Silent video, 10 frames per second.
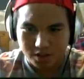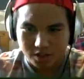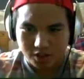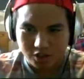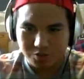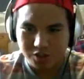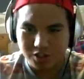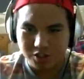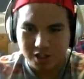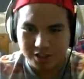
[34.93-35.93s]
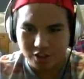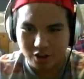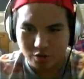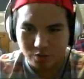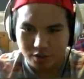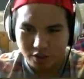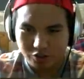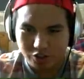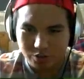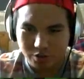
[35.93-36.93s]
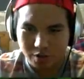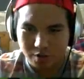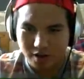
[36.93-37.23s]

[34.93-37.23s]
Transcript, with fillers: So I'm just gonna let you guys know, usually when I wear a